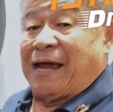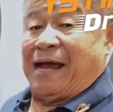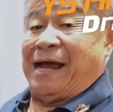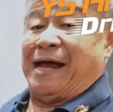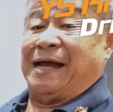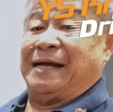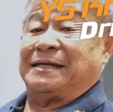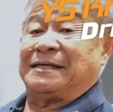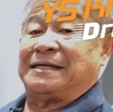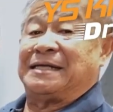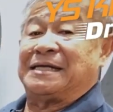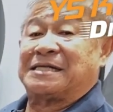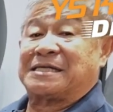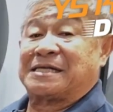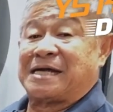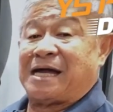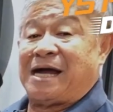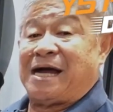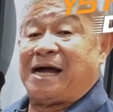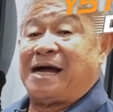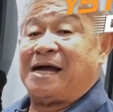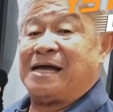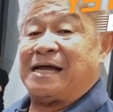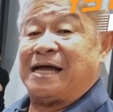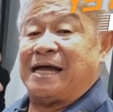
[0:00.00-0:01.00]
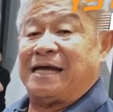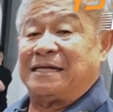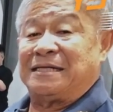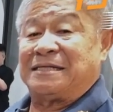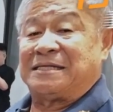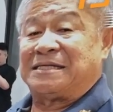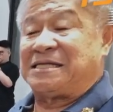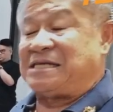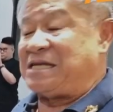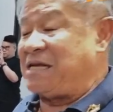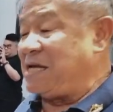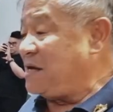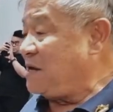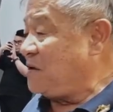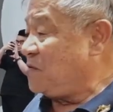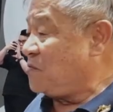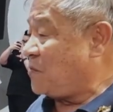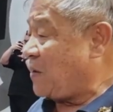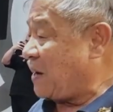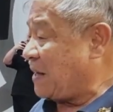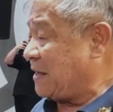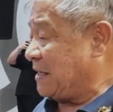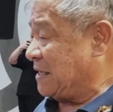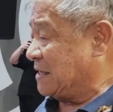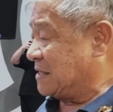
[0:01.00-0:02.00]
at this car and see
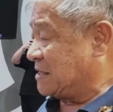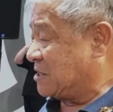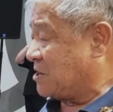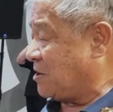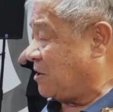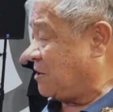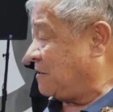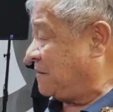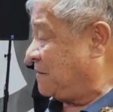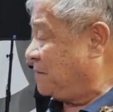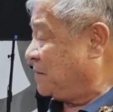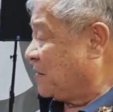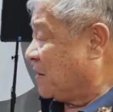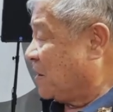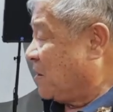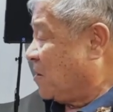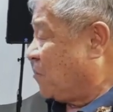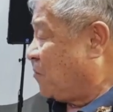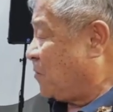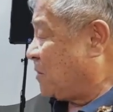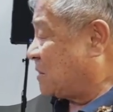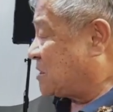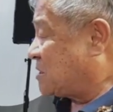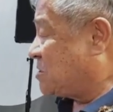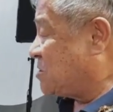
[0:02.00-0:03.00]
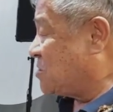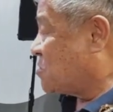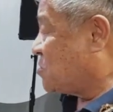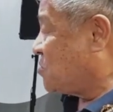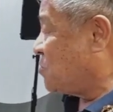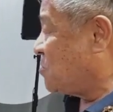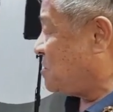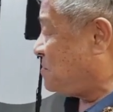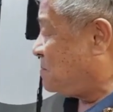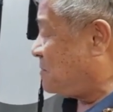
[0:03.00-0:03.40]
what it's got. What's so good